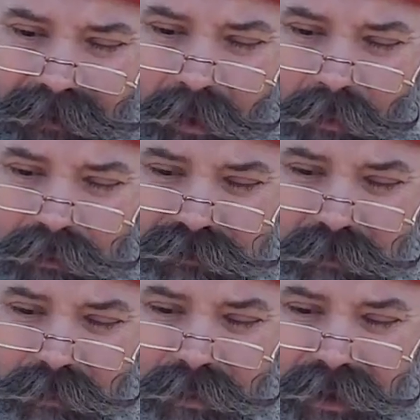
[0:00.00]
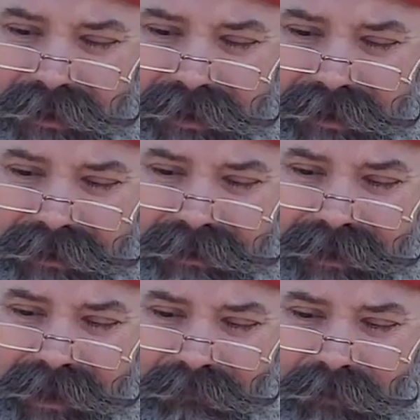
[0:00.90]
almost a book
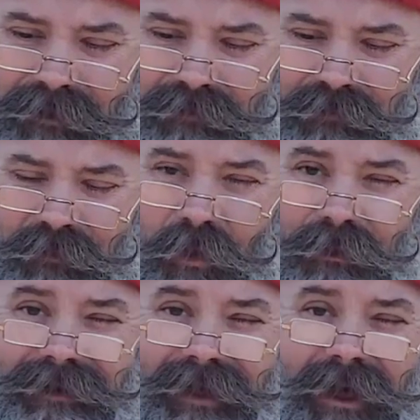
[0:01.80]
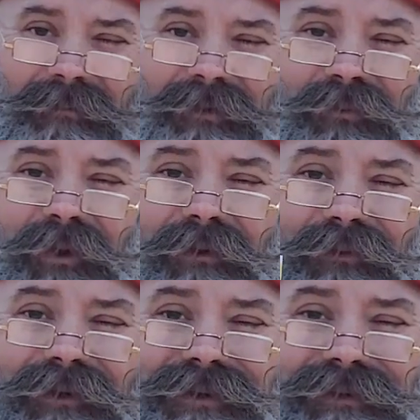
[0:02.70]
and we're going to fold it up to where
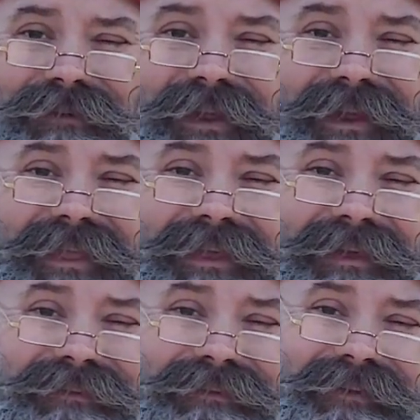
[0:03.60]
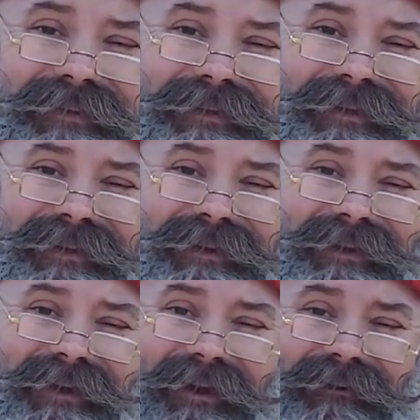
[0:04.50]
we're just like this.
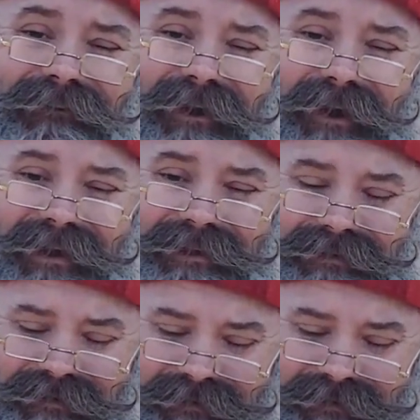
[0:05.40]
All right?